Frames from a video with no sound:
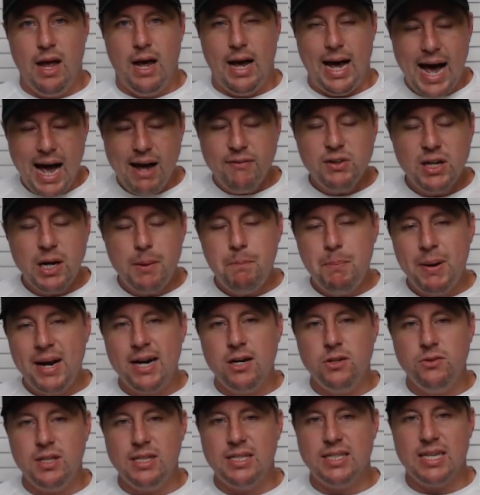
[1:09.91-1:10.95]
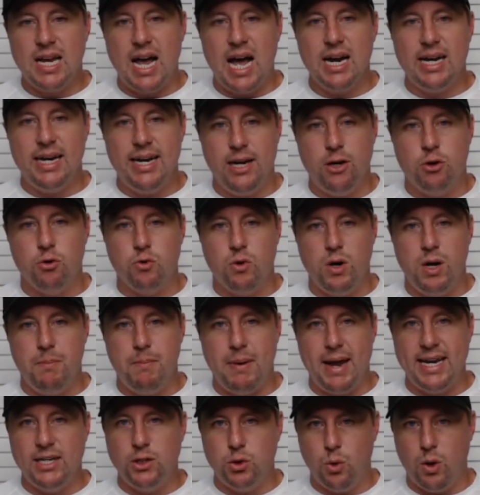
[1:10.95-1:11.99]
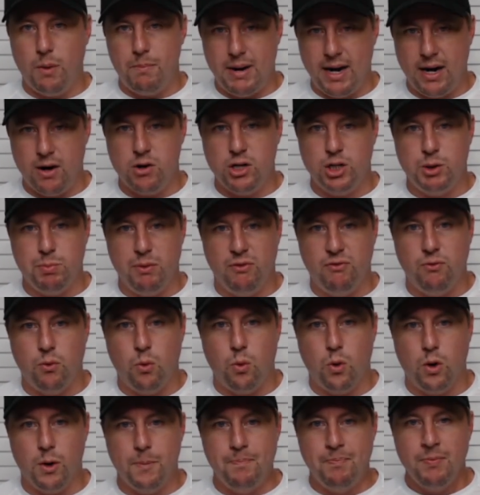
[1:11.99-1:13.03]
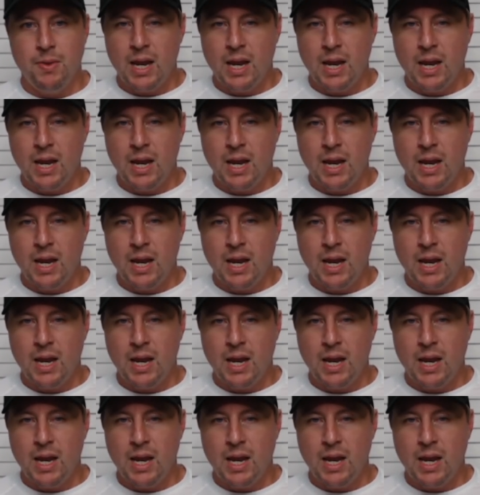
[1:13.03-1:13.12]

I've compared the saga in Green Bay to a marriage before.